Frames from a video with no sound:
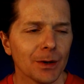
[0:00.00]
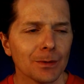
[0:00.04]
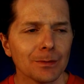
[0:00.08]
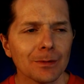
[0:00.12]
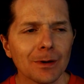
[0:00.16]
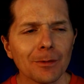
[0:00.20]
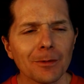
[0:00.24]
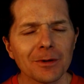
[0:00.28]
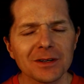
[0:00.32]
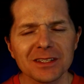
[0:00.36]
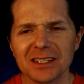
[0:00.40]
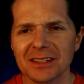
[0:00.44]

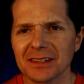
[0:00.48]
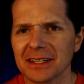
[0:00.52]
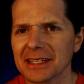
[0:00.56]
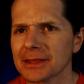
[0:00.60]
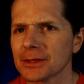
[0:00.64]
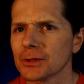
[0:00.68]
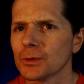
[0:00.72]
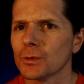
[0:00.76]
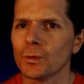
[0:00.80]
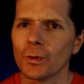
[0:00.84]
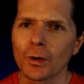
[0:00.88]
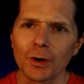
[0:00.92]
what wasn't
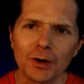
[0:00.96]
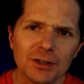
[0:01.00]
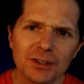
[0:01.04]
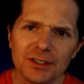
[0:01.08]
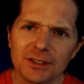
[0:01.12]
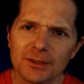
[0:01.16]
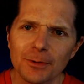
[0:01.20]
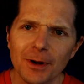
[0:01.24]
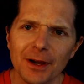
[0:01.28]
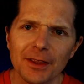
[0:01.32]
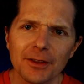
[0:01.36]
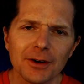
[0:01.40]
like the
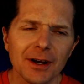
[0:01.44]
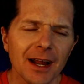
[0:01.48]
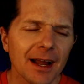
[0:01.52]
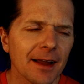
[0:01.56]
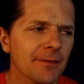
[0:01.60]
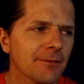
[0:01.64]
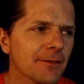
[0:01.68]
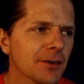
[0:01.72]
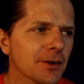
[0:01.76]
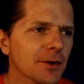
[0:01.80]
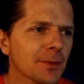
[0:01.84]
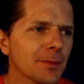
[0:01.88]
worst weather
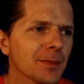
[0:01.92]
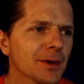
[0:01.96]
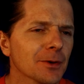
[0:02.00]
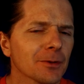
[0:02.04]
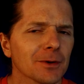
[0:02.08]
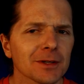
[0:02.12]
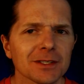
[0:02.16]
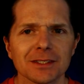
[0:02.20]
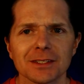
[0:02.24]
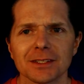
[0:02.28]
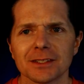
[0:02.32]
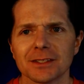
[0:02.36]
ever, but it
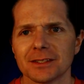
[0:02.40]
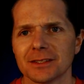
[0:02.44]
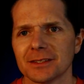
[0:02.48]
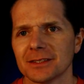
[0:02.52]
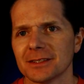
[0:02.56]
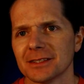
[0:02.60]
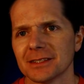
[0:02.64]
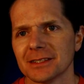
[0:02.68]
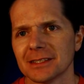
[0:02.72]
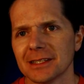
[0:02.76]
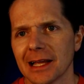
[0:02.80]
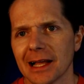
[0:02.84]

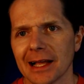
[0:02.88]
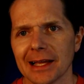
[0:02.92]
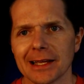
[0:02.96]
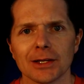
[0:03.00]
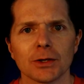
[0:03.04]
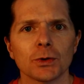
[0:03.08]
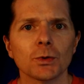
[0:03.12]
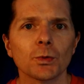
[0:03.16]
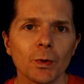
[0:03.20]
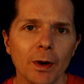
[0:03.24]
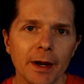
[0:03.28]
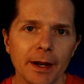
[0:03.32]
wasn't
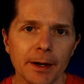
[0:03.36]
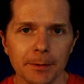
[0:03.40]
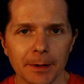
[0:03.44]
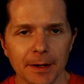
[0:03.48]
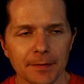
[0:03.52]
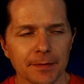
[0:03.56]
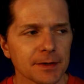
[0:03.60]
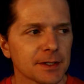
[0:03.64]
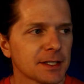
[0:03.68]
like great, right?